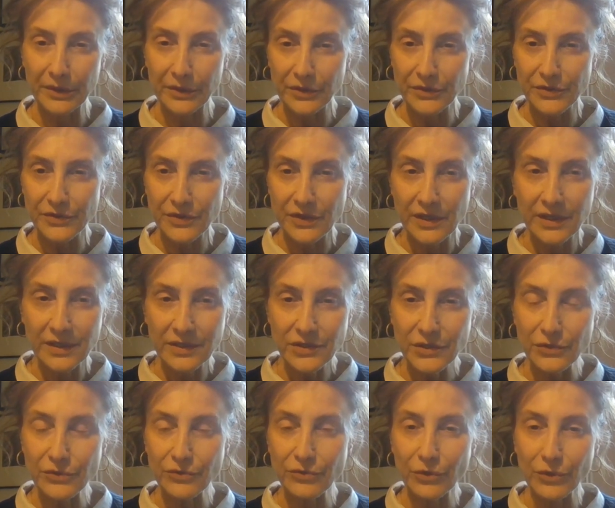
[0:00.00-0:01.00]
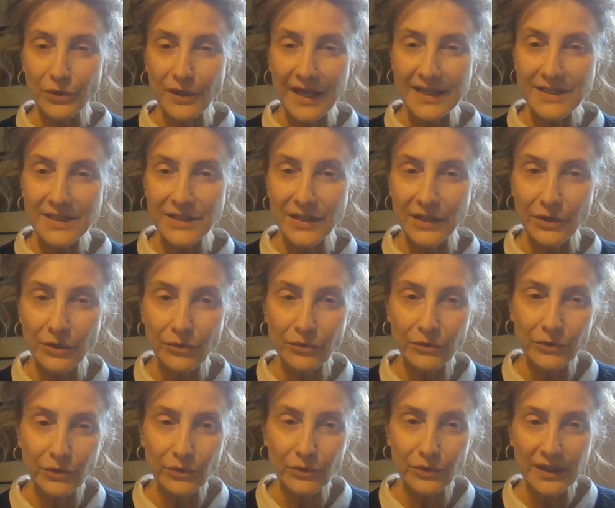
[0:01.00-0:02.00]
because sooner or later
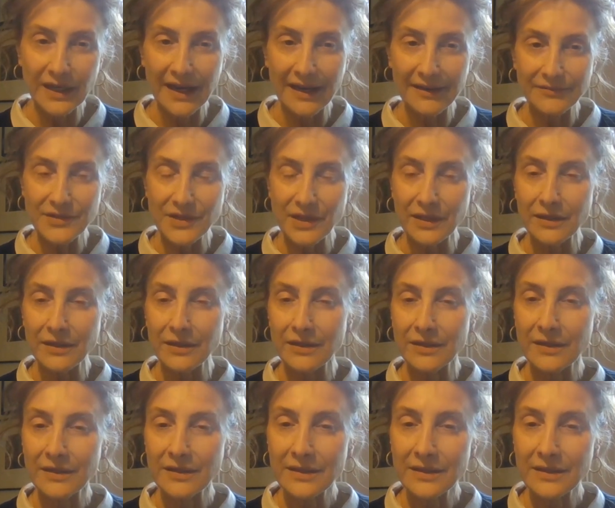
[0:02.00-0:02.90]
you're going to have to